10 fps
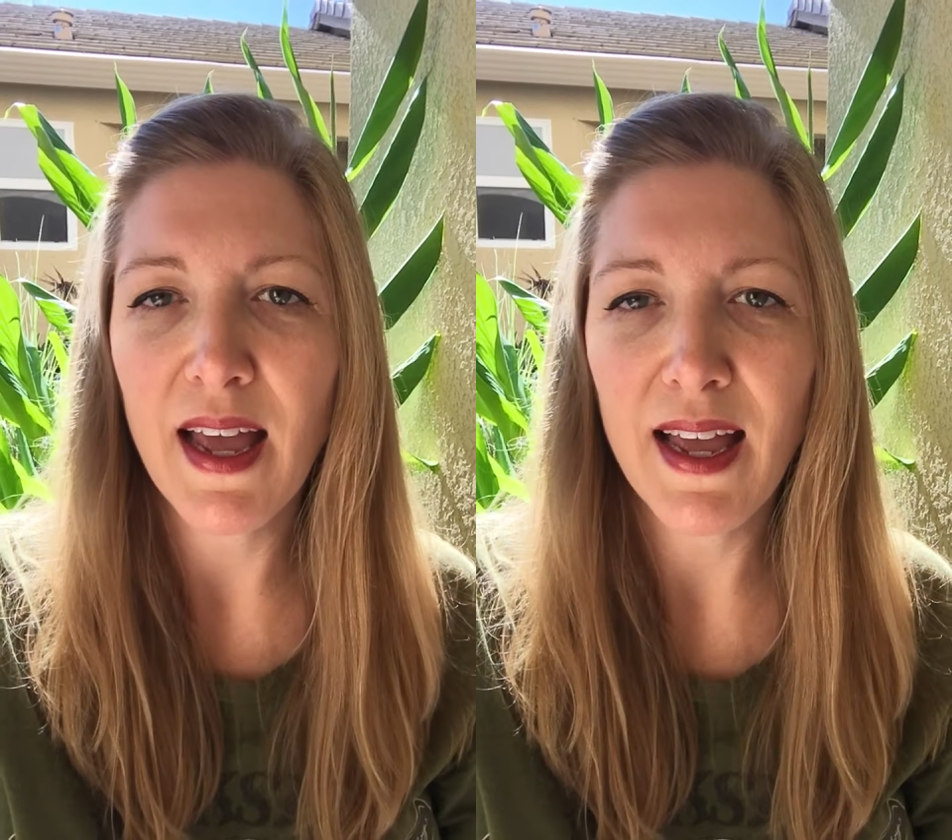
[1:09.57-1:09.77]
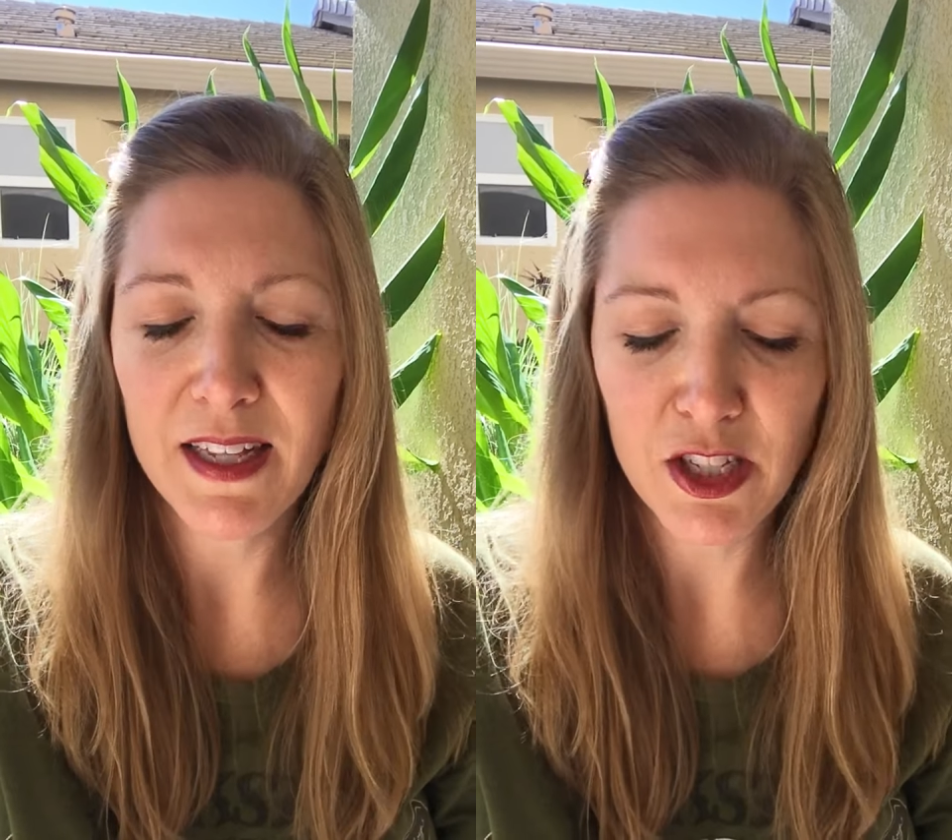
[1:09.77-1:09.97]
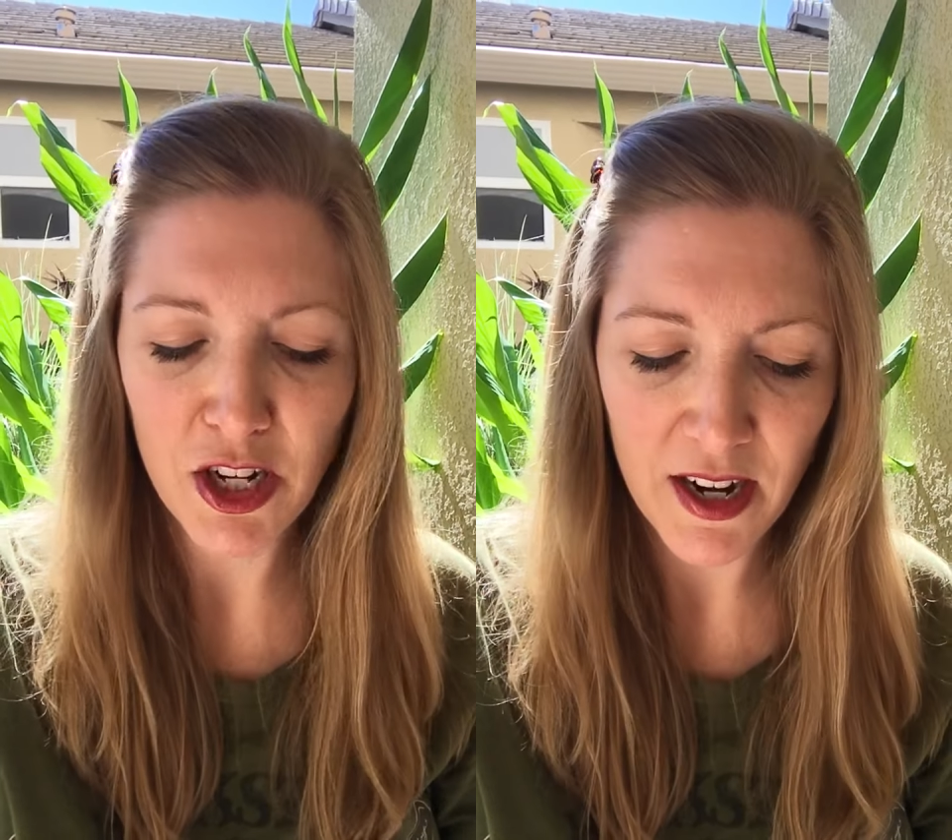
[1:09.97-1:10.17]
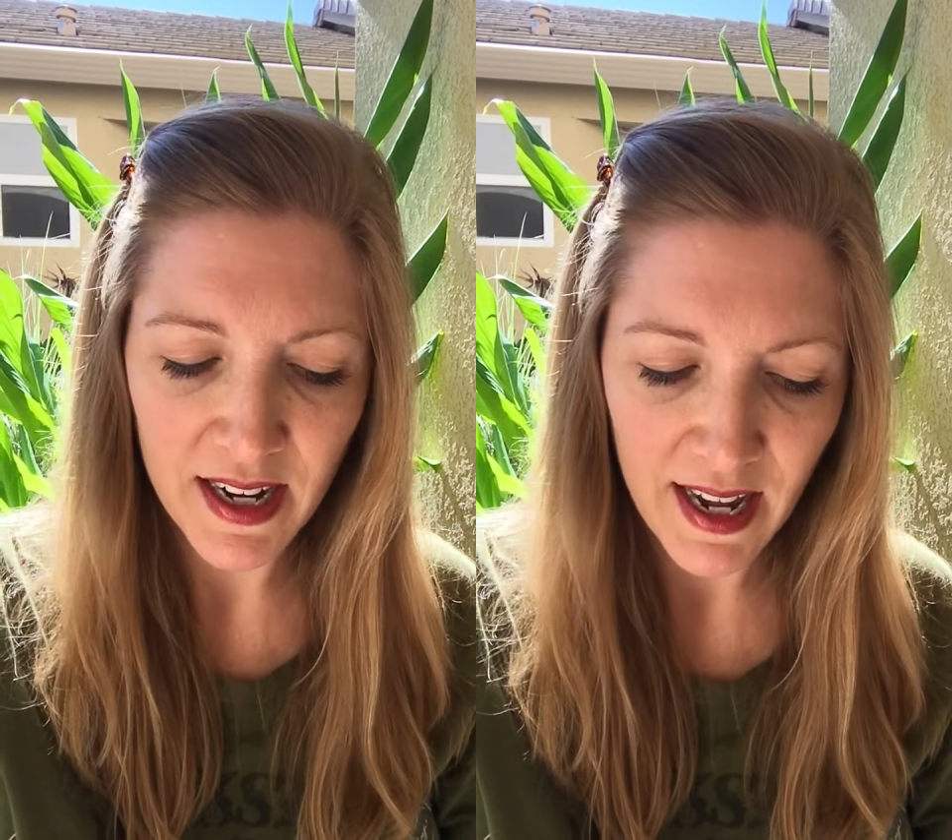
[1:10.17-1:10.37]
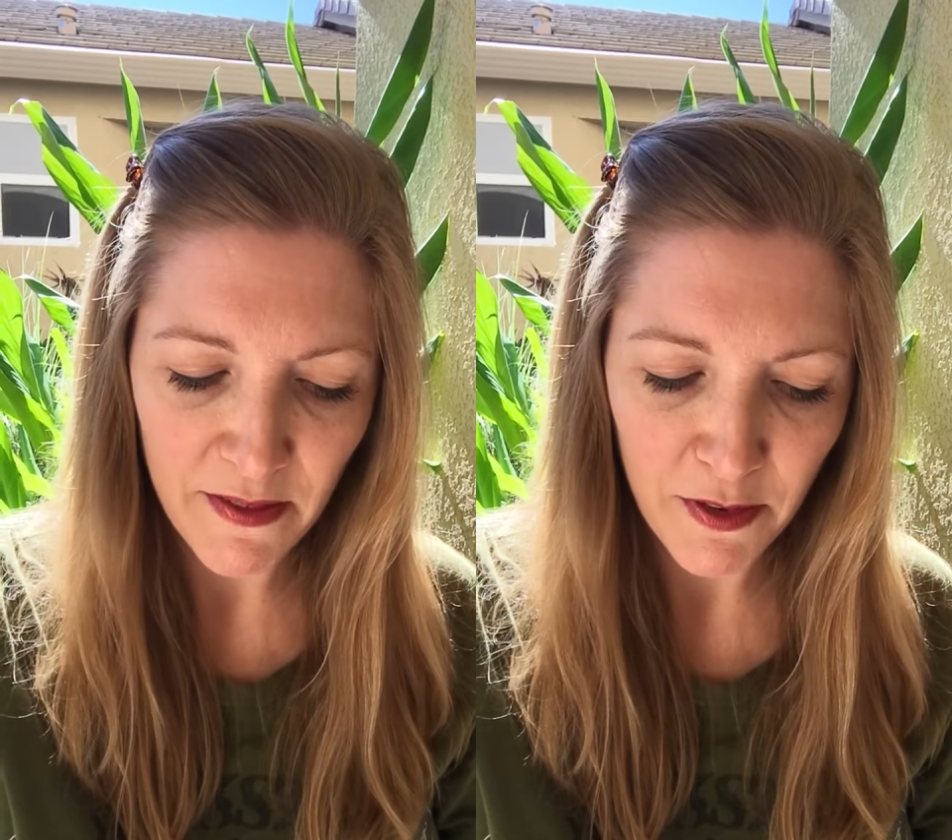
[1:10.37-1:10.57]
and
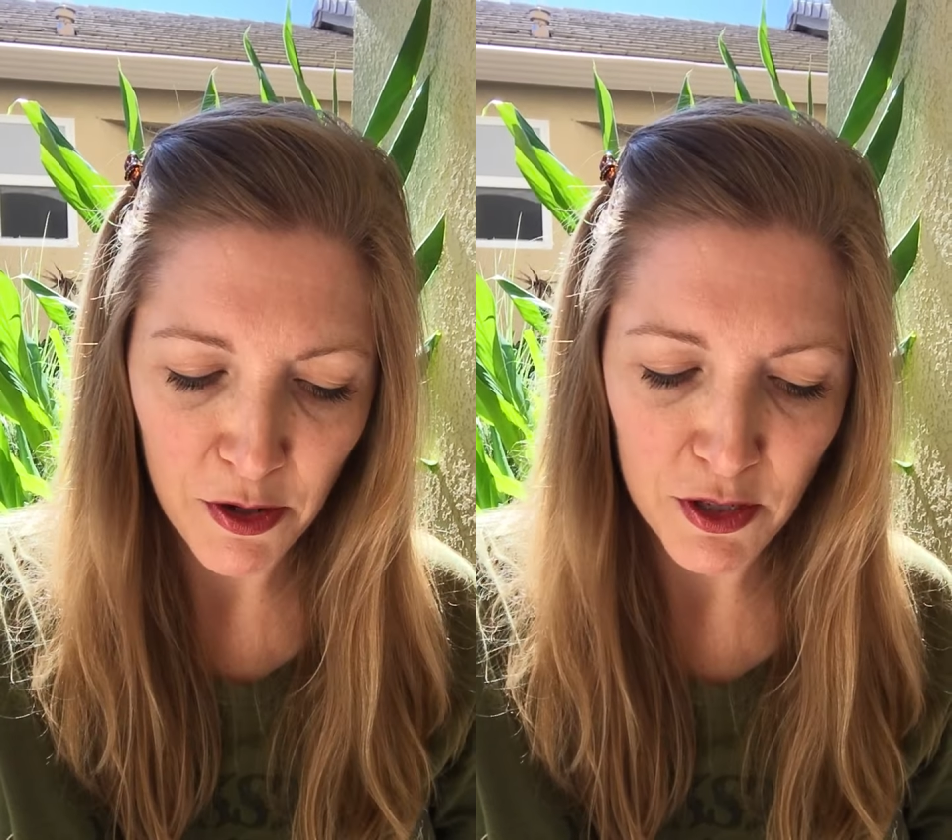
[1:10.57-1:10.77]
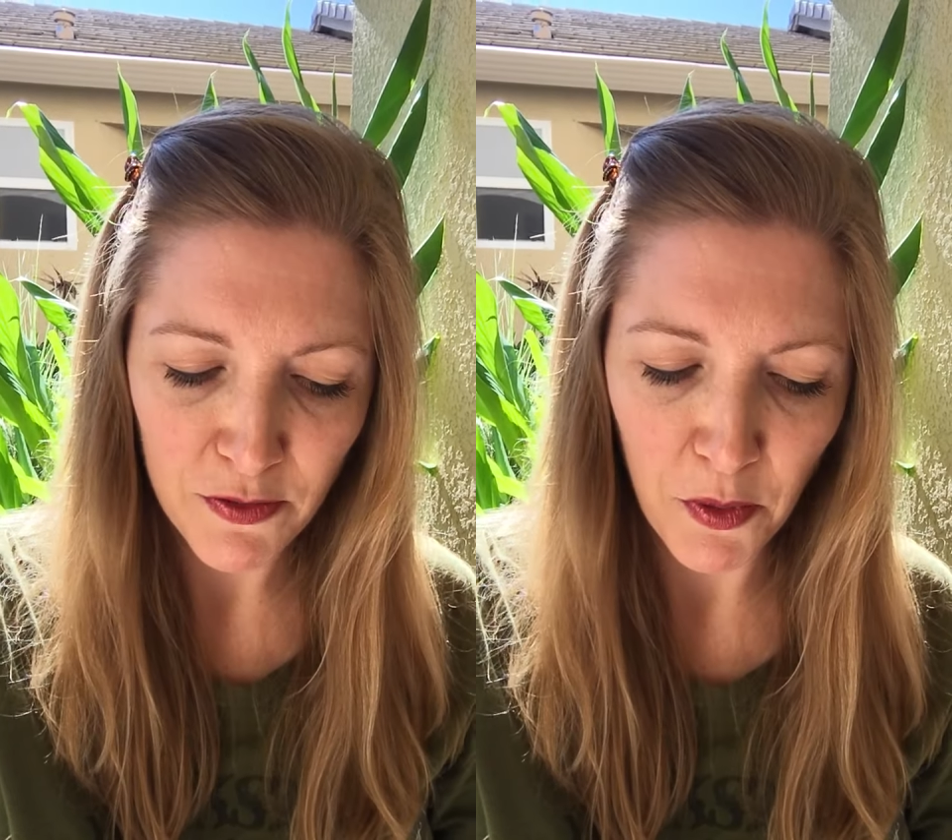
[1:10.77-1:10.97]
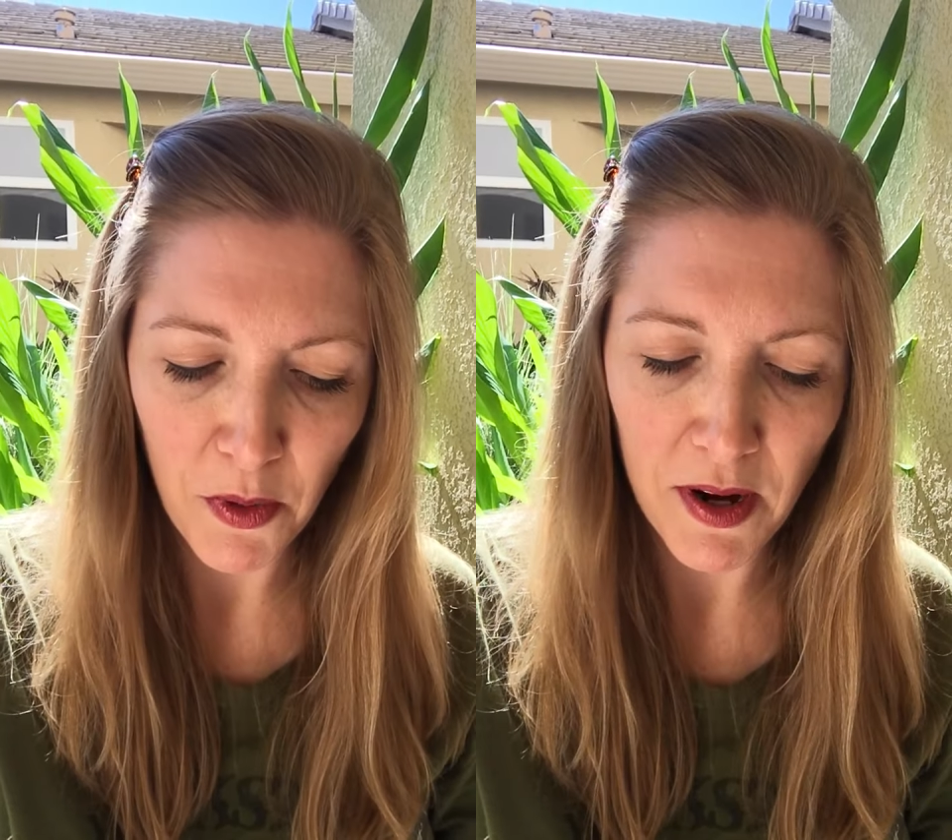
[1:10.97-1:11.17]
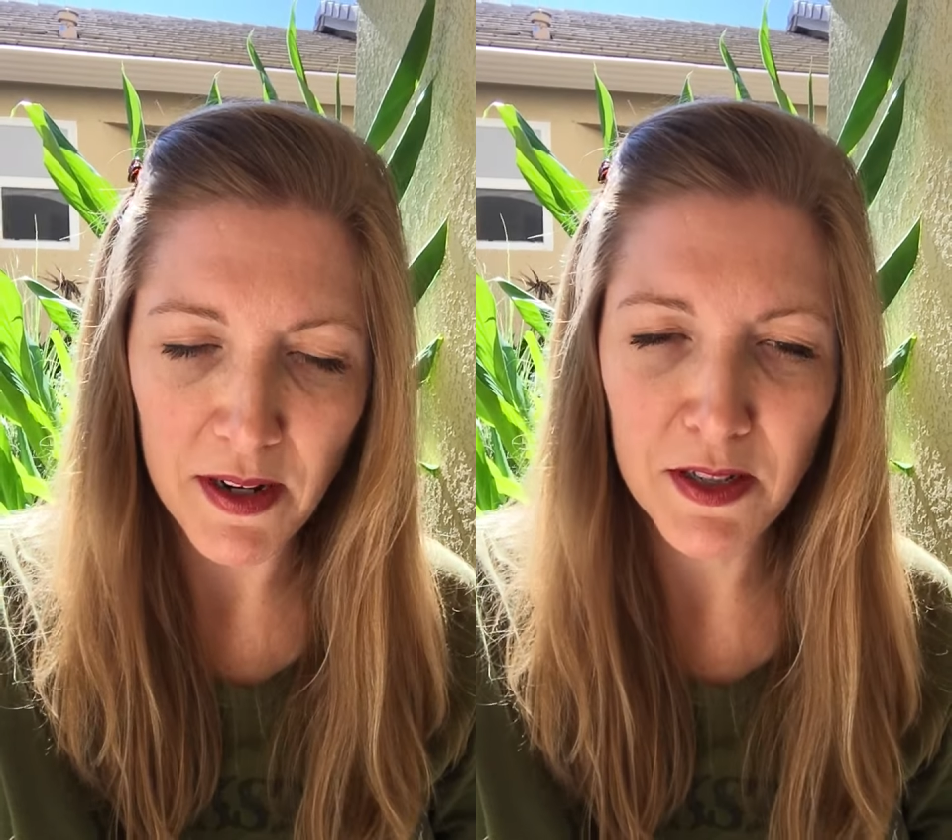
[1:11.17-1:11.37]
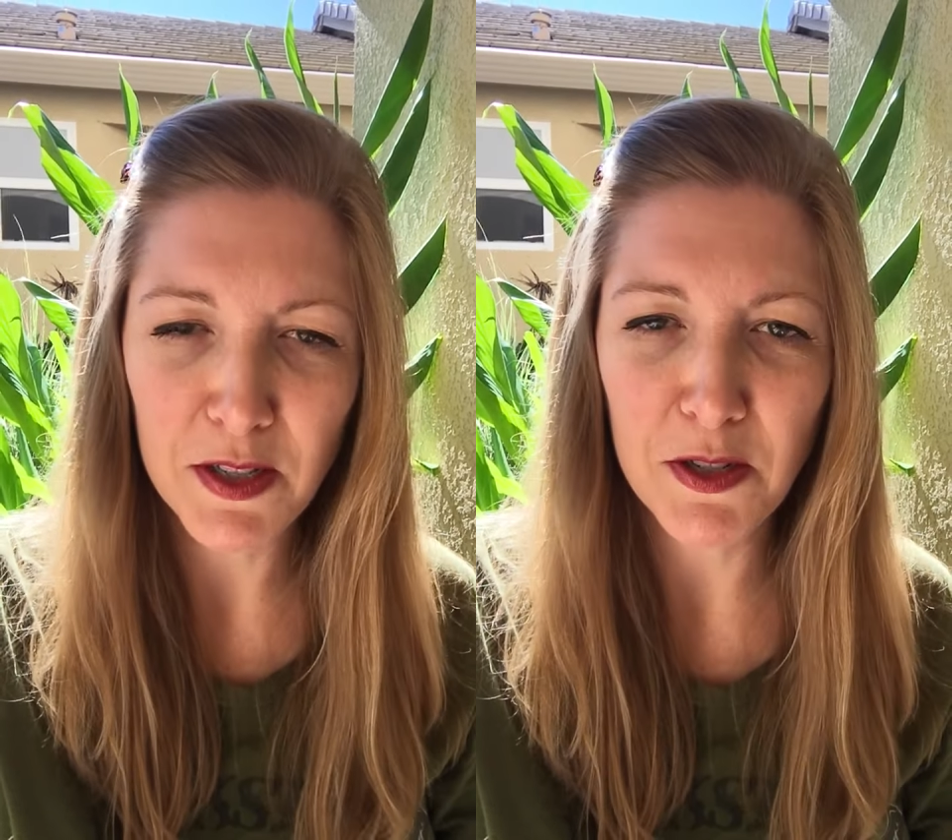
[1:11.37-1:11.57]
starting at verse 4,